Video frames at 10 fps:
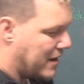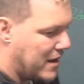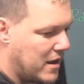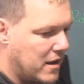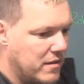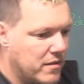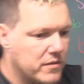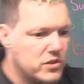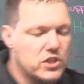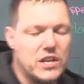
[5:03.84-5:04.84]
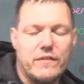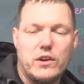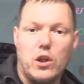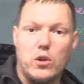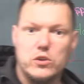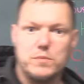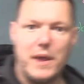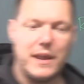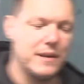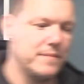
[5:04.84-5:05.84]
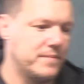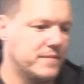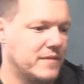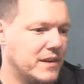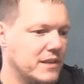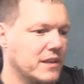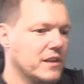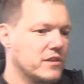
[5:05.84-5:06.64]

Just think of a clothes peg, right?